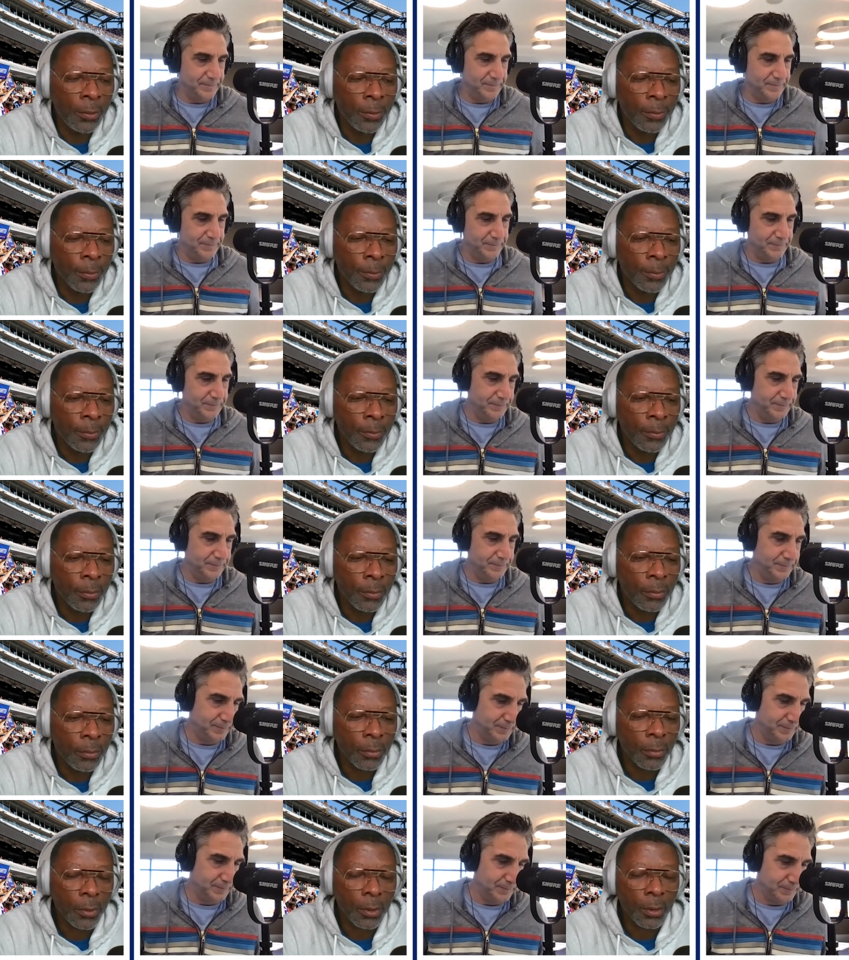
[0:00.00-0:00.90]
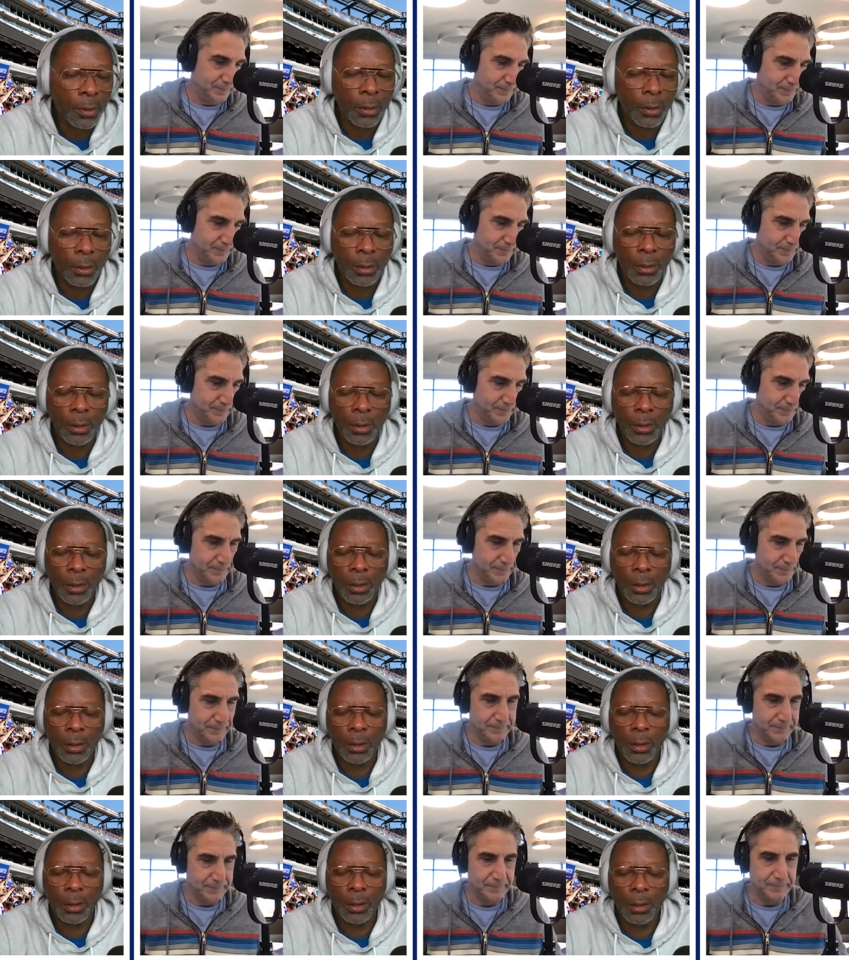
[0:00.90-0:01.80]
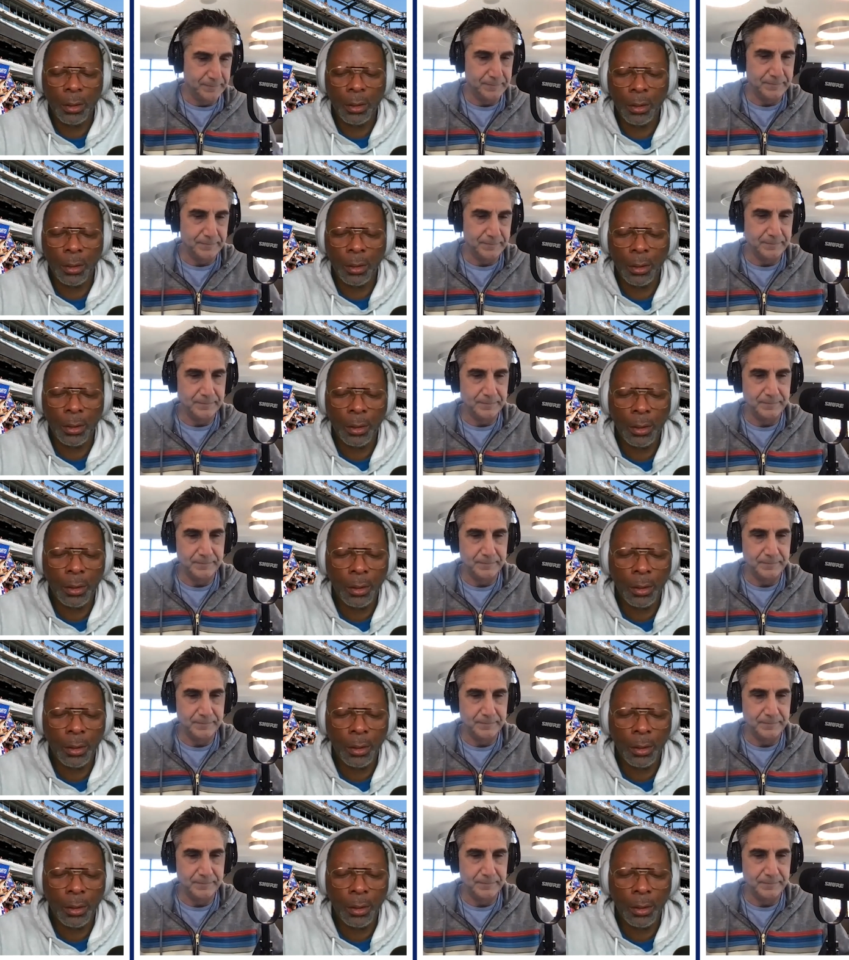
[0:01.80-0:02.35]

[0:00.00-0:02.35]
(no one is talking)